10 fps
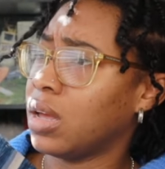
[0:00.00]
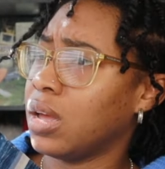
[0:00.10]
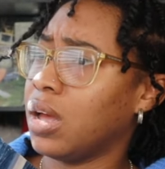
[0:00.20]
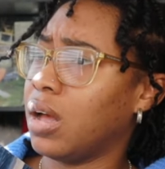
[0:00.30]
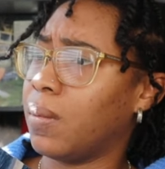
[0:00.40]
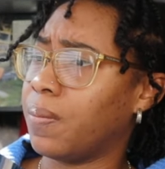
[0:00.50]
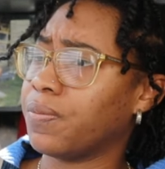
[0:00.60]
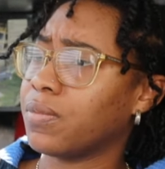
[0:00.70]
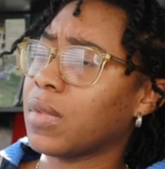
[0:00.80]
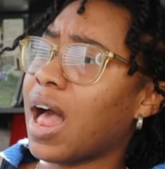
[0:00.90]

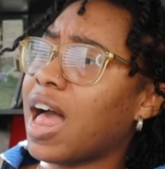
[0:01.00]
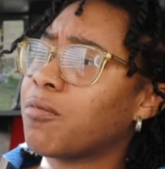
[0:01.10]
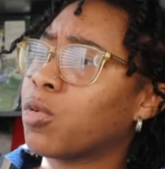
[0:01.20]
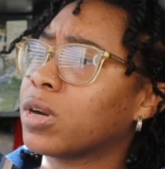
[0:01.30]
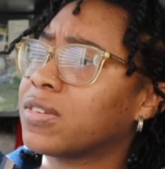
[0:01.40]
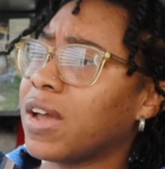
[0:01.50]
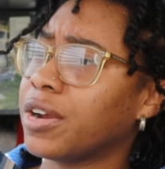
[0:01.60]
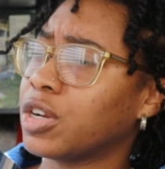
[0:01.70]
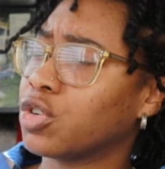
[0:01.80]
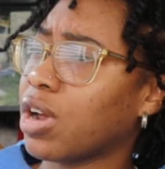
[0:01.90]
I'll have more desire
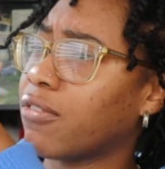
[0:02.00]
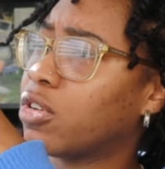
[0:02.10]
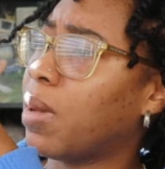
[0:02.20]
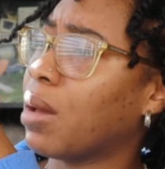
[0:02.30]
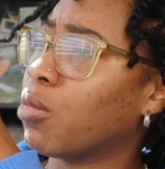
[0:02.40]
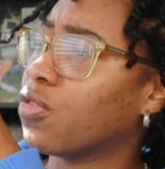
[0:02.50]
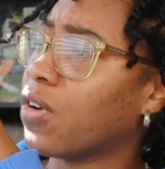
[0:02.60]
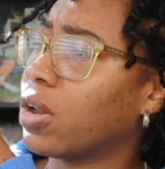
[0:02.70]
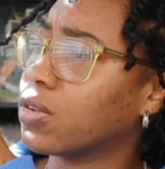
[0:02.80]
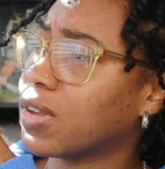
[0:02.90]
and drive to buy more
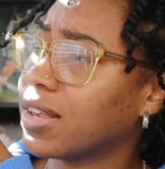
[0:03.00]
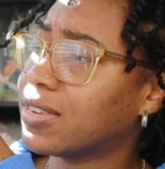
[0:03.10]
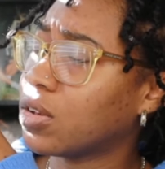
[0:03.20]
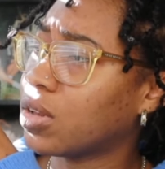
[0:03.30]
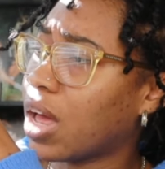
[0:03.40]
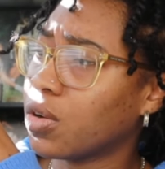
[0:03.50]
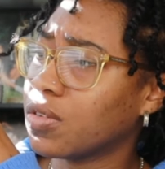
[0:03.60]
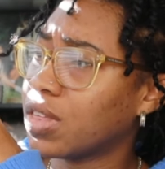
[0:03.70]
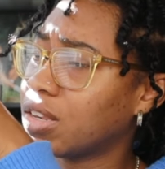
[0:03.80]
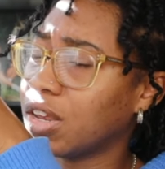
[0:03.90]
vinyls. I don't
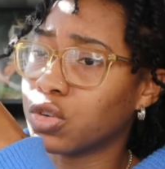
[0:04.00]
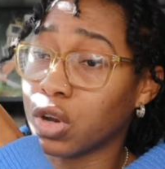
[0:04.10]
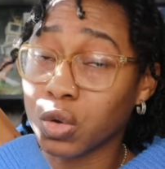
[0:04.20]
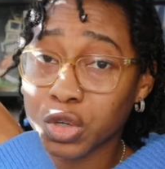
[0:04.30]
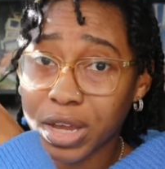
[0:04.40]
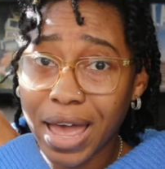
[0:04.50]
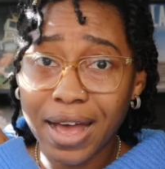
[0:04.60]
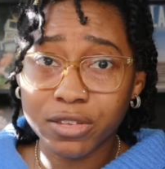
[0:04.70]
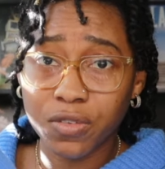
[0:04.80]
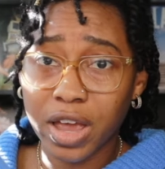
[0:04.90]
even think Doja Cat
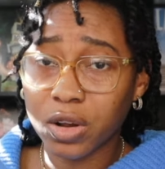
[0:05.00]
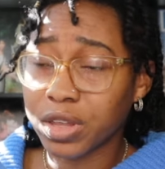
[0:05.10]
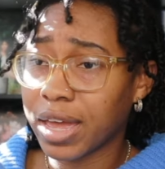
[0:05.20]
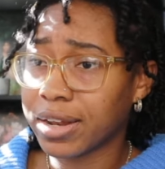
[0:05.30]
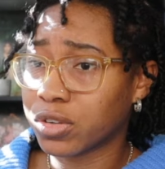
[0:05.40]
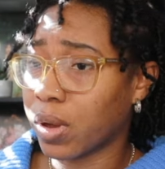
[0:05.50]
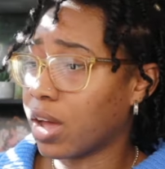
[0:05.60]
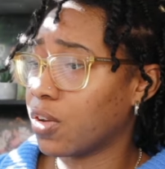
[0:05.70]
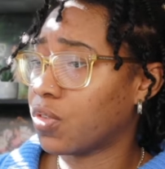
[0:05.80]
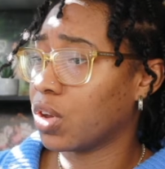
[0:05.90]
has a vinyl yet, so I
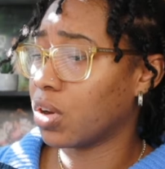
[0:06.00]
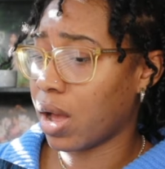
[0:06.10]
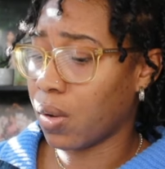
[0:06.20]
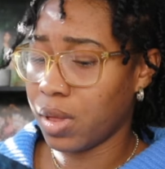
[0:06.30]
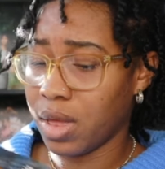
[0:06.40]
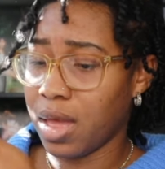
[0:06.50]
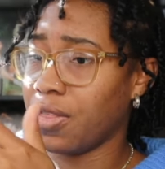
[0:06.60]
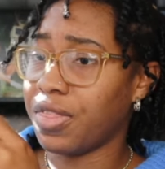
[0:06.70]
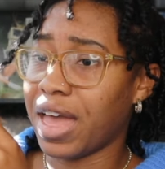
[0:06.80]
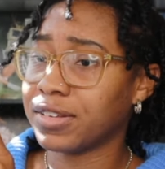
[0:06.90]
gotta figure out
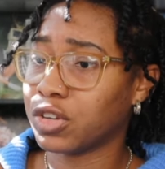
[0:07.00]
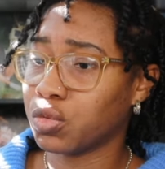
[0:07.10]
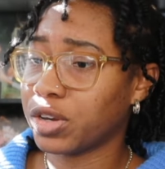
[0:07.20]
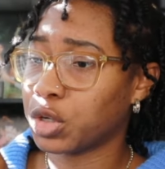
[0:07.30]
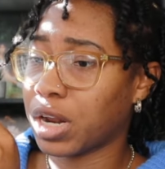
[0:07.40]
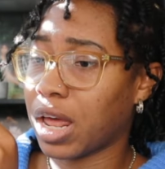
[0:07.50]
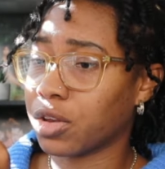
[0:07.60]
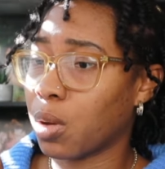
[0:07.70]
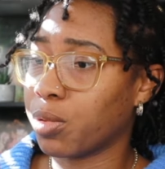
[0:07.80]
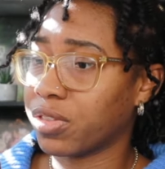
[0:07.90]
that situation and how to
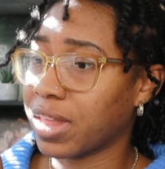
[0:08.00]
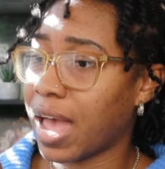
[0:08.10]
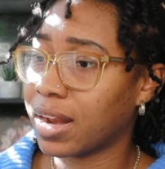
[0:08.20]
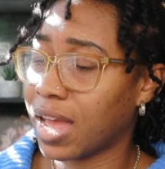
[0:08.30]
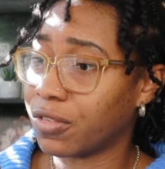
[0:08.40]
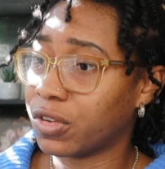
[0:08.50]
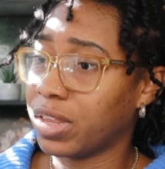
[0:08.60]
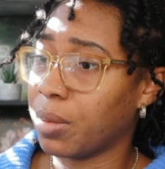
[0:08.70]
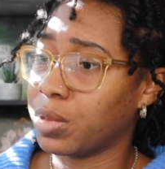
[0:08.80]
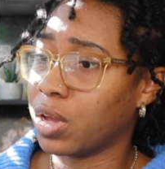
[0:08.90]
cope with that. I have to
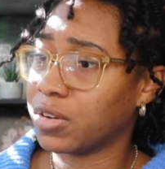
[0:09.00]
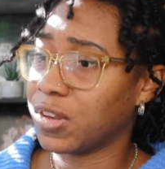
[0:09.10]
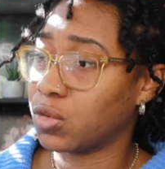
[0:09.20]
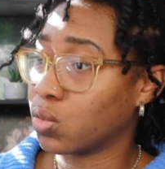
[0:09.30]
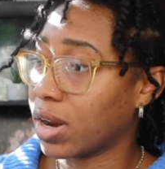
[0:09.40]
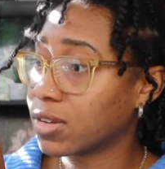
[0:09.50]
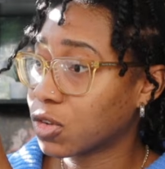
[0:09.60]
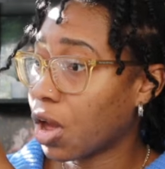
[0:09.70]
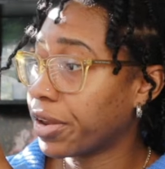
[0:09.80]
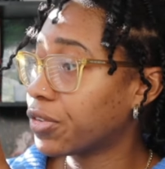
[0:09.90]
get Beyonce's
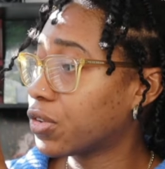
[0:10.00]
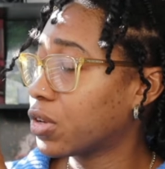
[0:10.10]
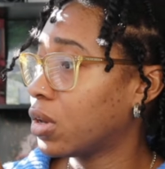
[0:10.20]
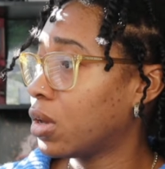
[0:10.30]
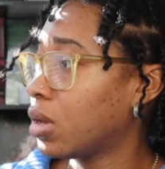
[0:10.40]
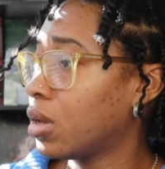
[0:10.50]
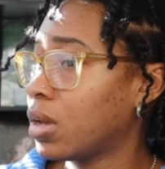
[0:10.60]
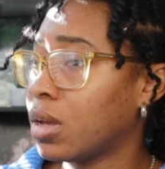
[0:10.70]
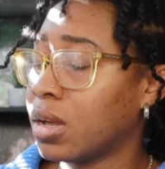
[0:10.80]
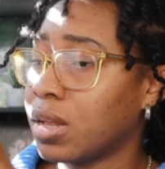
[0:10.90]
Renaissance.
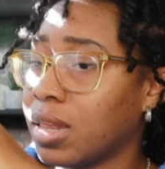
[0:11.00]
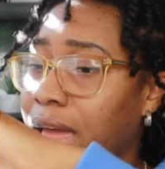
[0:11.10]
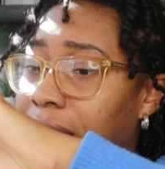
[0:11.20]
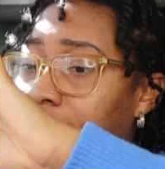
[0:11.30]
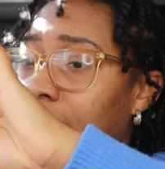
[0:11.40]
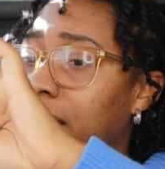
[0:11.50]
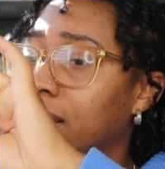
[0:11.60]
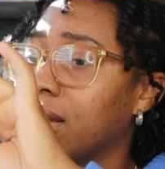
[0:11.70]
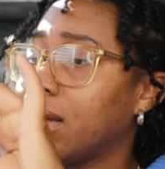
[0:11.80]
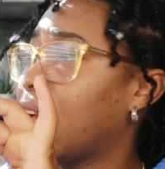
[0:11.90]
Like,
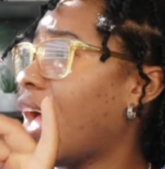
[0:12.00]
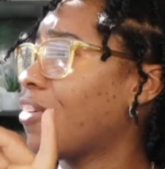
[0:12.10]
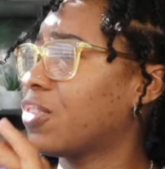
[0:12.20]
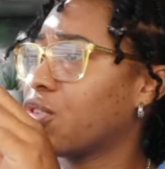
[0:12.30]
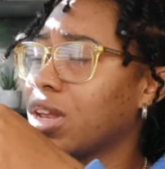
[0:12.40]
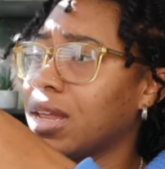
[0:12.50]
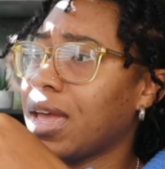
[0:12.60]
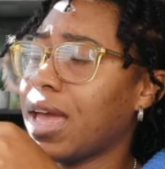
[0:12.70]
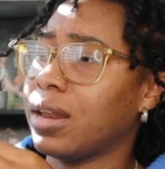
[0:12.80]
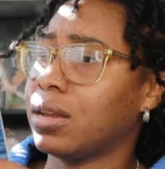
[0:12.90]
I have to freaking
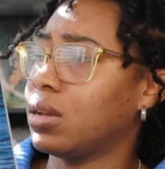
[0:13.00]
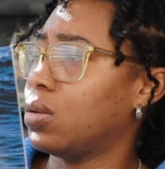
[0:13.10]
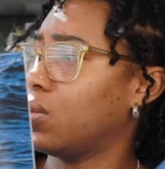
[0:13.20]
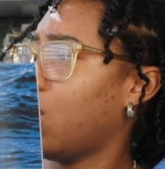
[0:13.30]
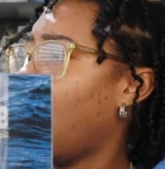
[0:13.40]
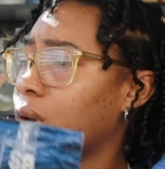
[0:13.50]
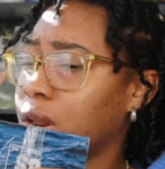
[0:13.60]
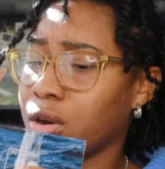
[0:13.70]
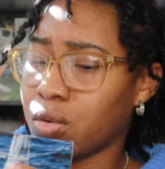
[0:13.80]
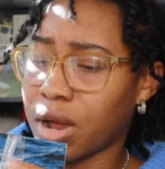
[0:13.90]
get
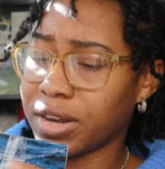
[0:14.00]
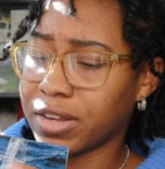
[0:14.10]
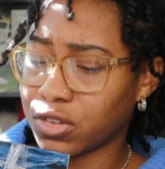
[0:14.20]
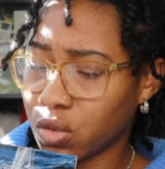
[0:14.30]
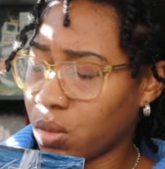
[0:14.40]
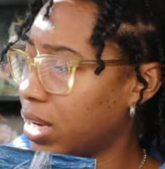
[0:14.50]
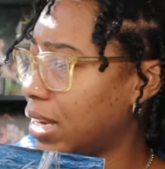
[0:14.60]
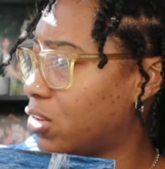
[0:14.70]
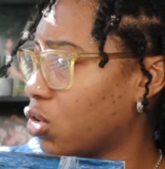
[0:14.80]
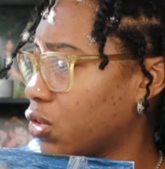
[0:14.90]
Ariana Grande's new one,
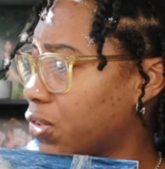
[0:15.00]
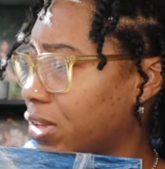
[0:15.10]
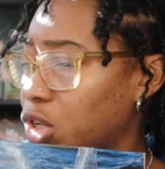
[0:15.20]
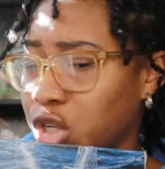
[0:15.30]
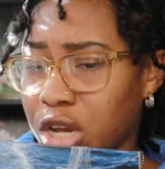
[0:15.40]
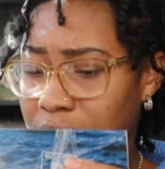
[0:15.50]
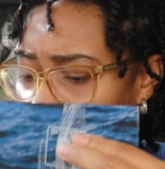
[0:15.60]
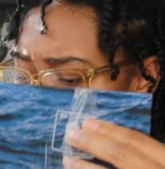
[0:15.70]
Eternal Sunshine.